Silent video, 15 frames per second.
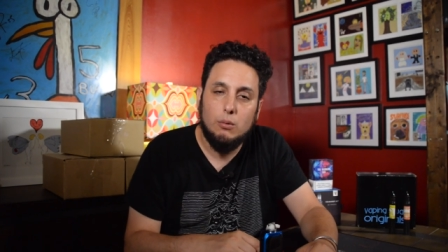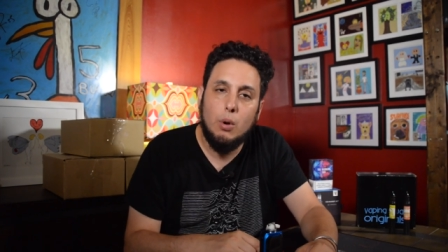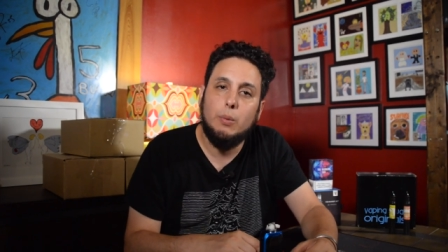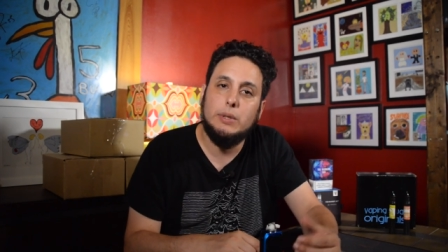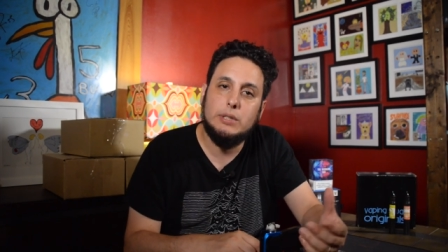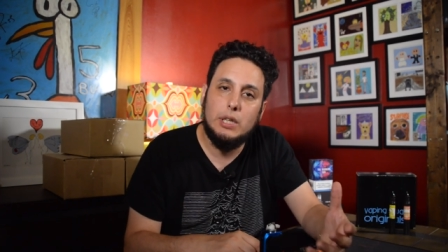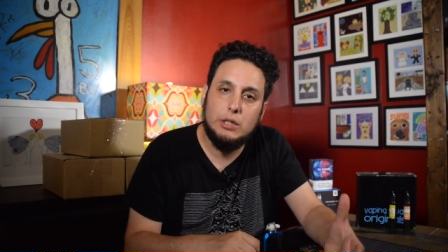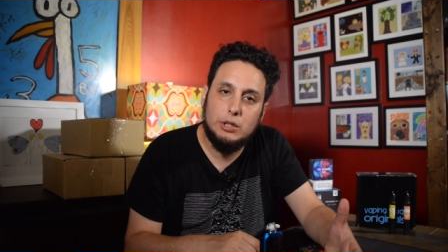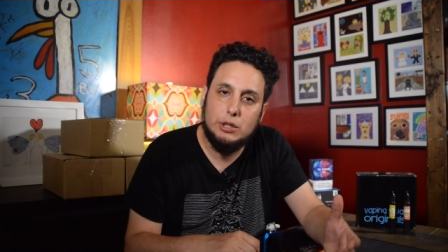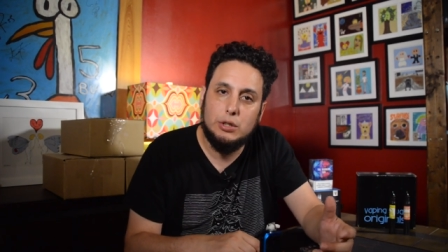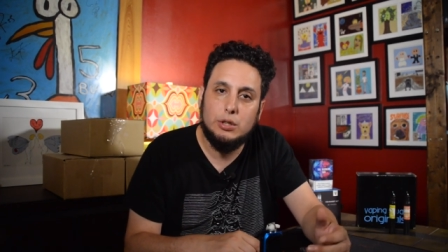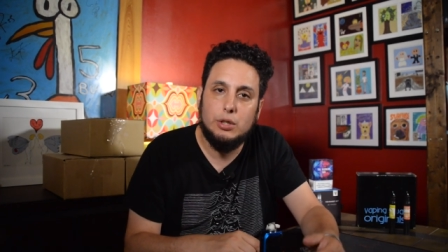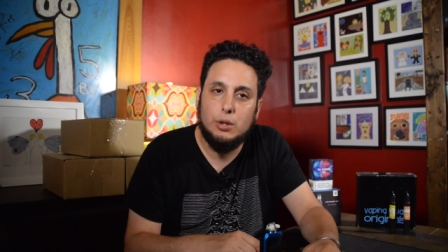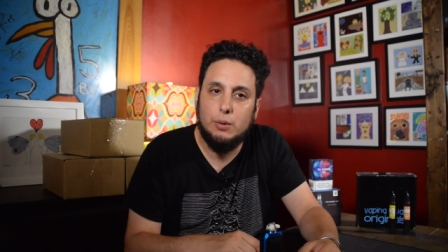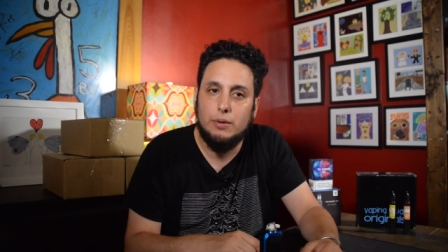Well, we sent you
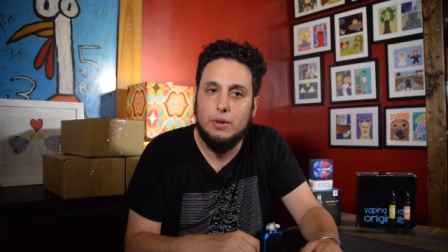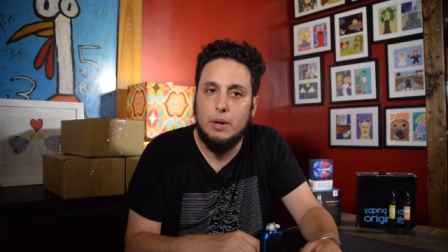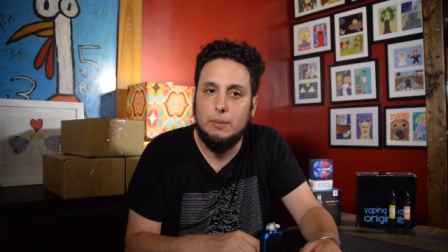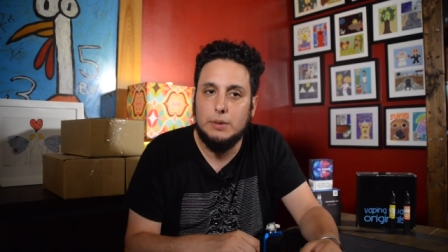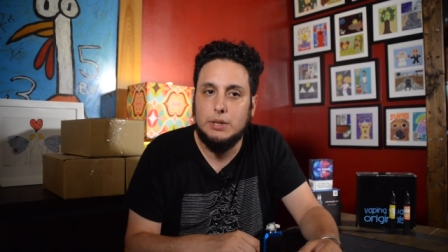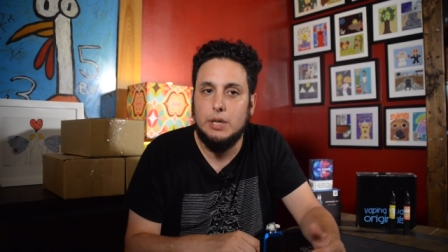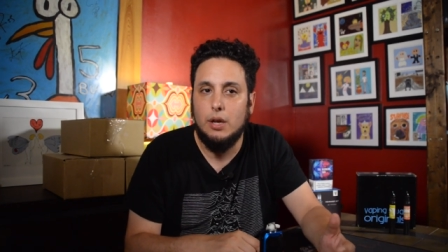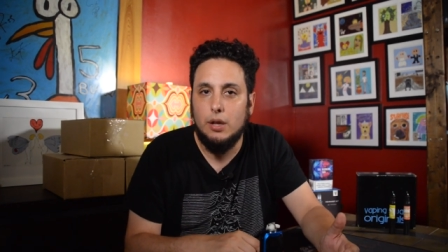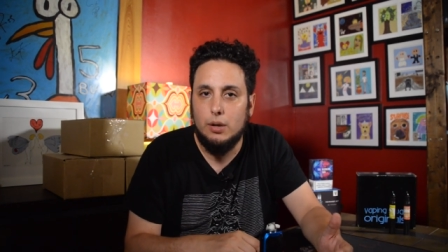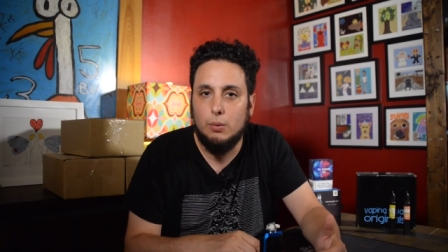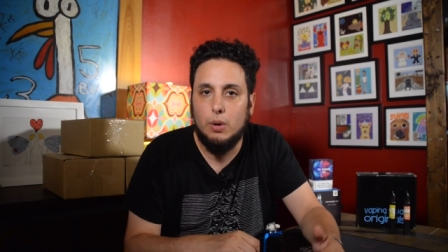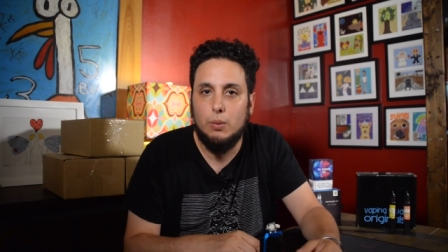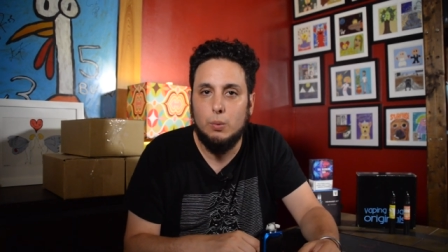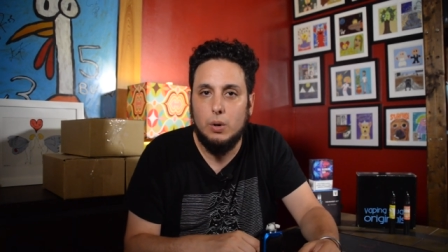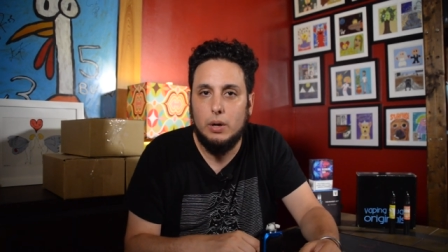two of them. Is the other
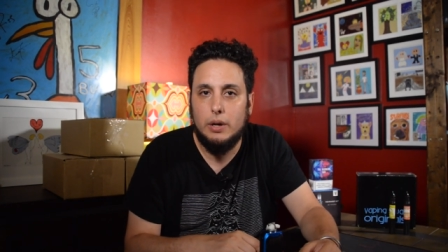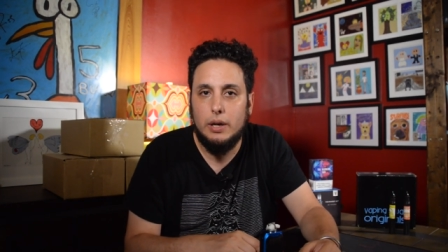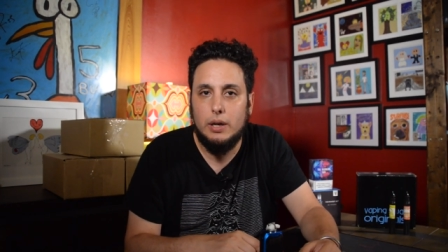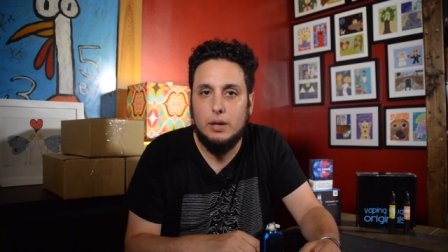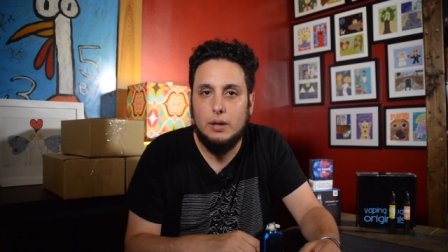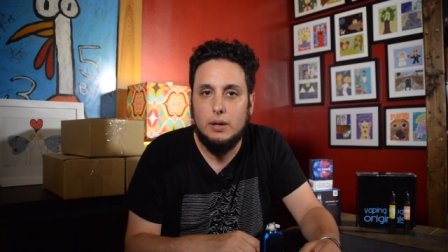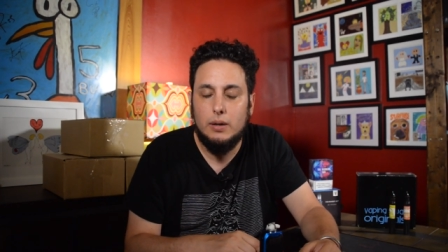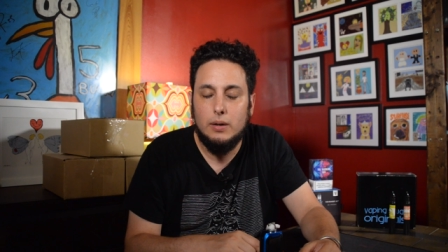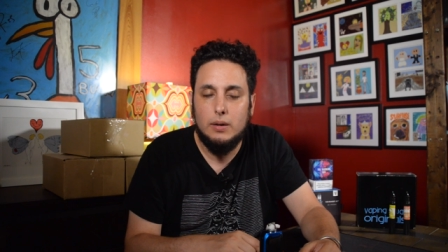one working?